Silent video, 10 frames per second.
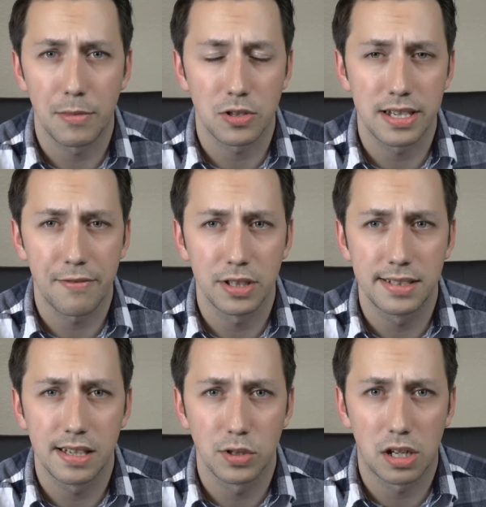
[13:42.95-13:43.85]
There's definitely
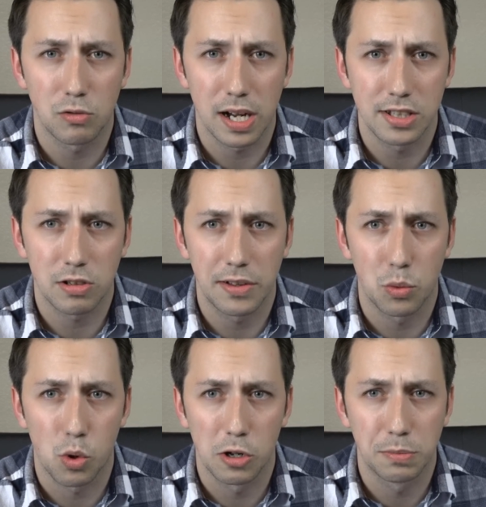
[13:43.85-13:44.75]
civil unrest around the
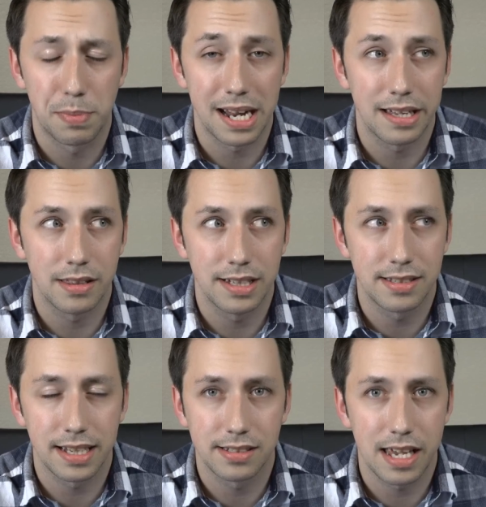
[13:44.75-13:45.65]
world, but these
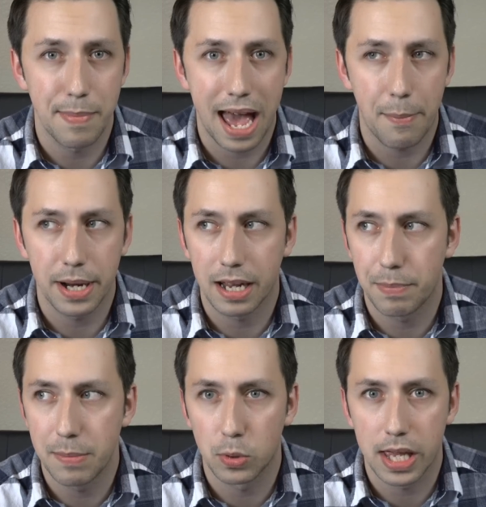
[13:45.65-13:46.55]
things keep happening and
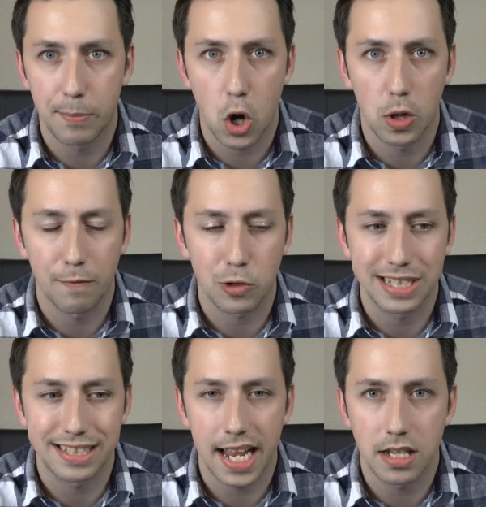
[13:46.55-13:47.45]
people keep calling for the
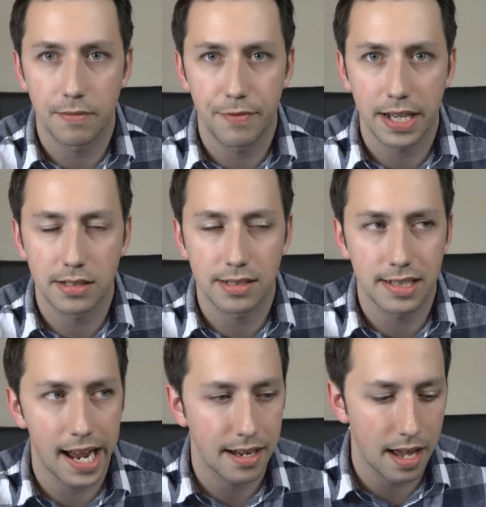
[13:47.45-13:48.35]
state to fix the
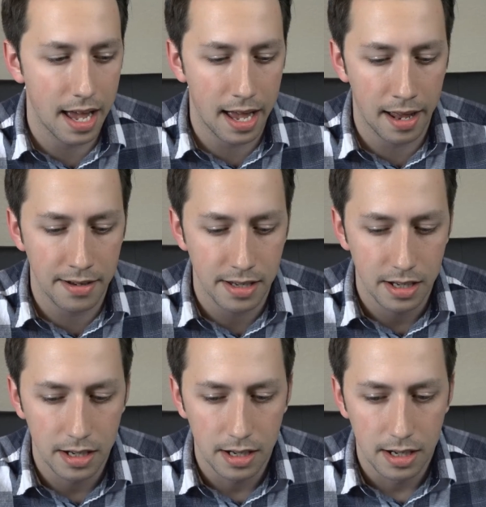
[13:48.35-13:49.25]
state. And
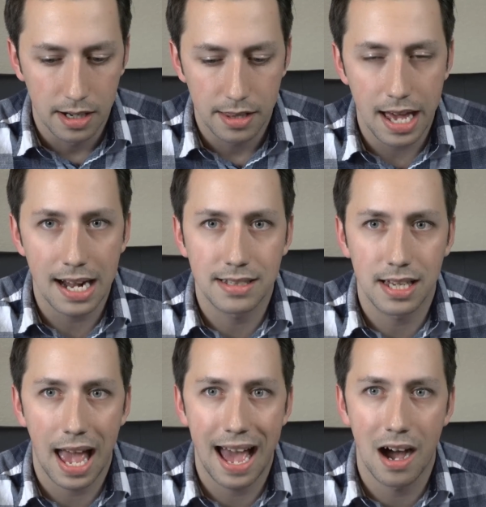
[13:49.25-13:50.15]
that's
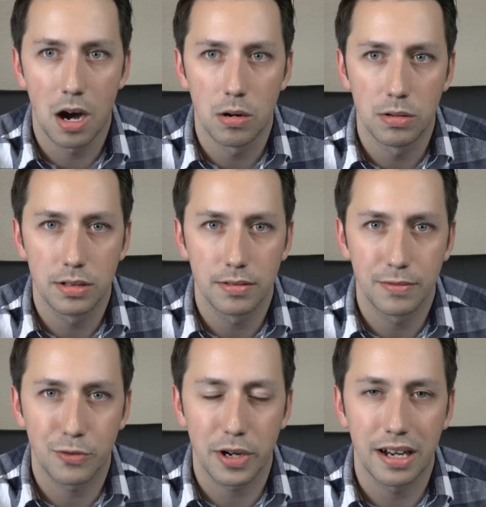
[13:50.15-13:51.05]
how
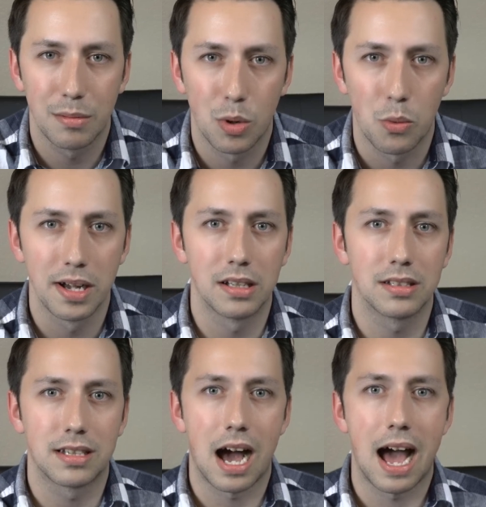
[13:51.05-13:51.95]
freedom will
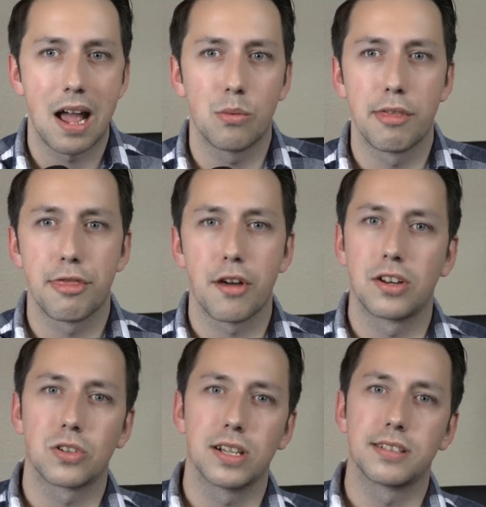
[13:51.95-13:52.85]
die, with
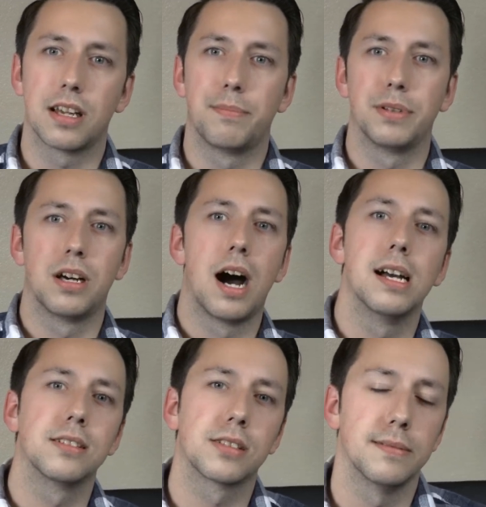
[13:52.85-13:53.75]
thunderous
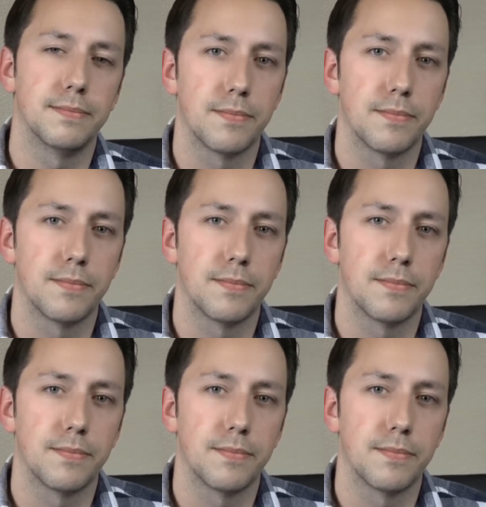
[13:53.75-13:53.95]
applause.